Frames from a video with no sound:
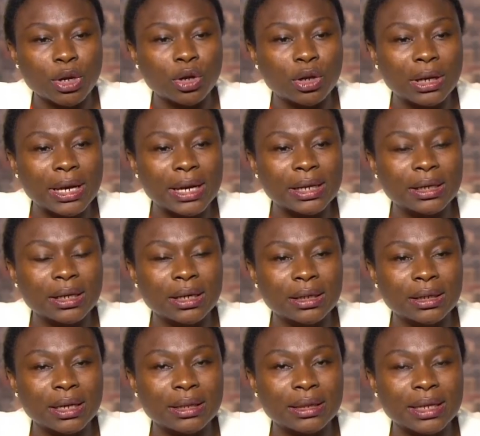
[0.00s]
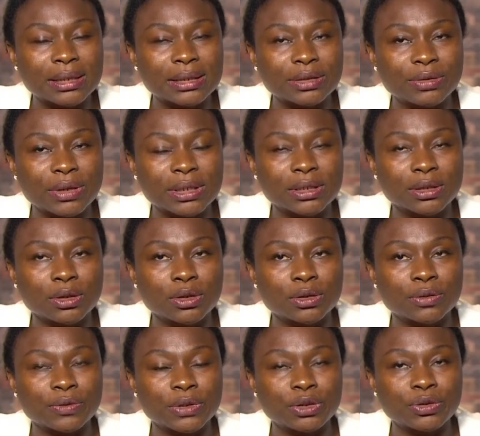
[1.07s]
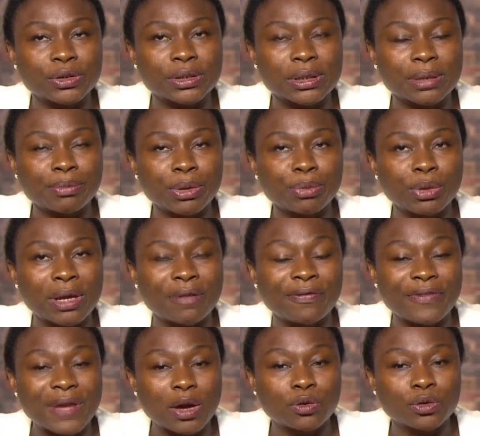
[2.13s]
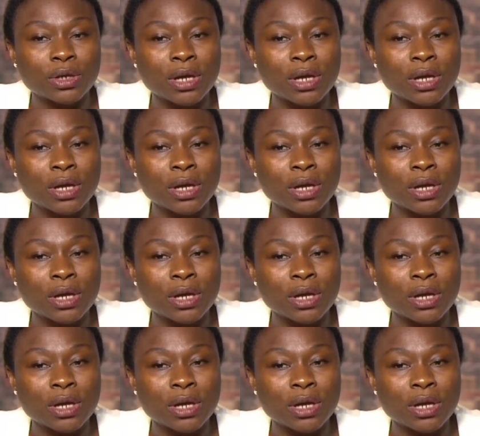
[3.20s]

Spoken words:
online, and that's attracting a lot of interest. And people have found